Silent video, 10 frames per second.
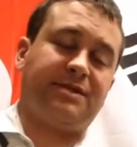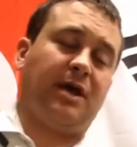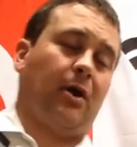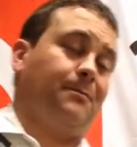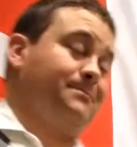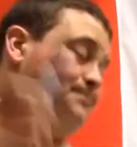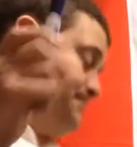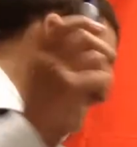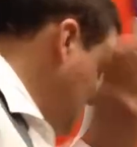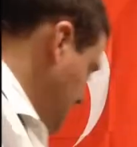so
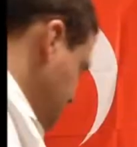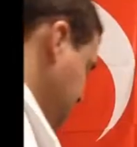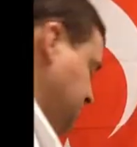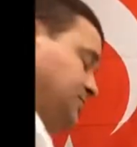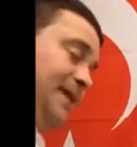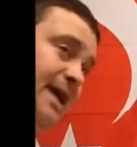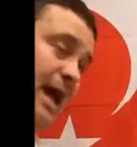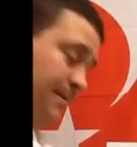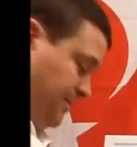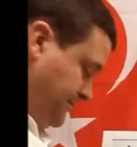just to
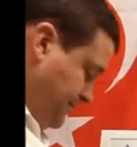recap,